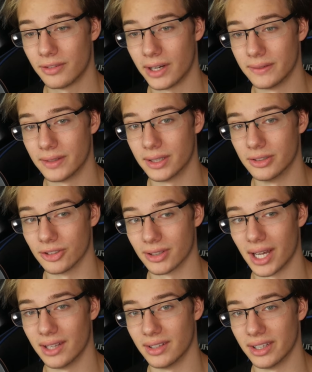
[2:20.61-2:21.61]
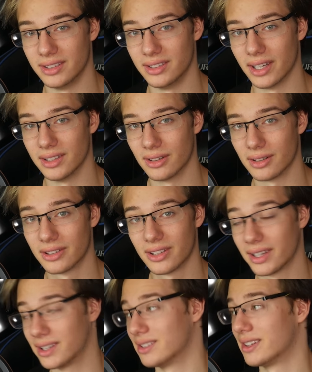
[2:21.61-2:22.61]
$599.
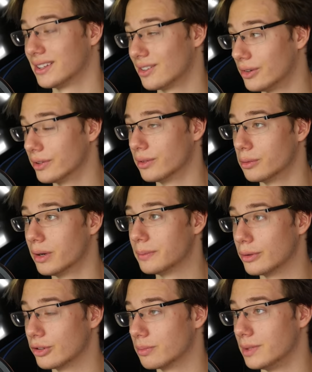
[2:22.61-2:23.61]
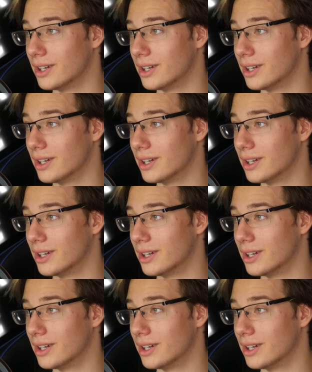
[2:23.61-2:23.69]
I guess that's also what pushed me